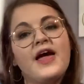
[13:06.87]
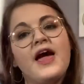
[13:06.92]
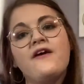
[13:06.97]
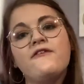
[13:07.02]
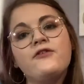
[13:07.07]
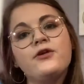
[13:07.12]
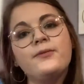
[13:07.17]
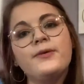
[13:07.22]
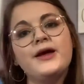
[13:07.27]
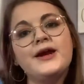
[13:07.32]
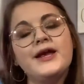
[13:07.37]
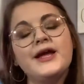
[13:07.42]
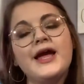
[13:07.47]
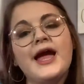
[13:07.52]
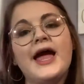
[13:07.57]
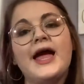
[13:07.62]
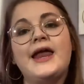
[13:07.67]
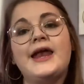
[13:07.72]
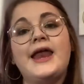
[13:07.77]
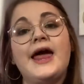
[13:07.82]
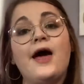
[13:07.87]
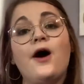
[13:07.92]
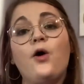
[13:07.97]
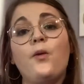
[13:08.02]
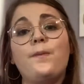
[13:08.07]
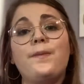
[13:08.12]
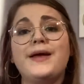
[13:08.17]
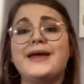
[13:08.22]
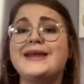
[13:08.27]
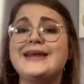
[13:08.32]
everybody and
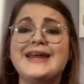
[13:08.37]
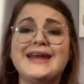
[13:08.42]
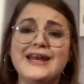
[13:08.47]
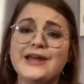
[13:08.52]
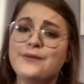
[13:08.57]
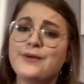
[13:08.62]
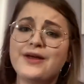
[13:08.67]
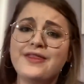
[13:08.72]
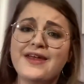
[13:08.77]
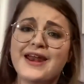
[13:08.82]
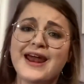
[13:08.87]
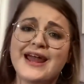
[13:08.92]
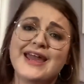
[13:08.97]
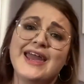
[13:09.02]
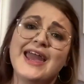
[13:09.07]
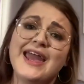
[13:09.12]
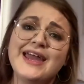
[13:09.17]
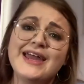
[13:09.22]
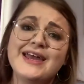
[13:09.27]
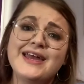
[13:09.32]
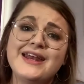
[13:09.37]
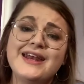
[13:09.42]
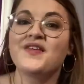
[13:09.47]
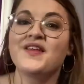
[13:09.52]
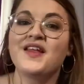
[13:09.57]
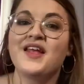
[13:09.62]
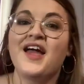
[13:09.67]
help in any way that I can.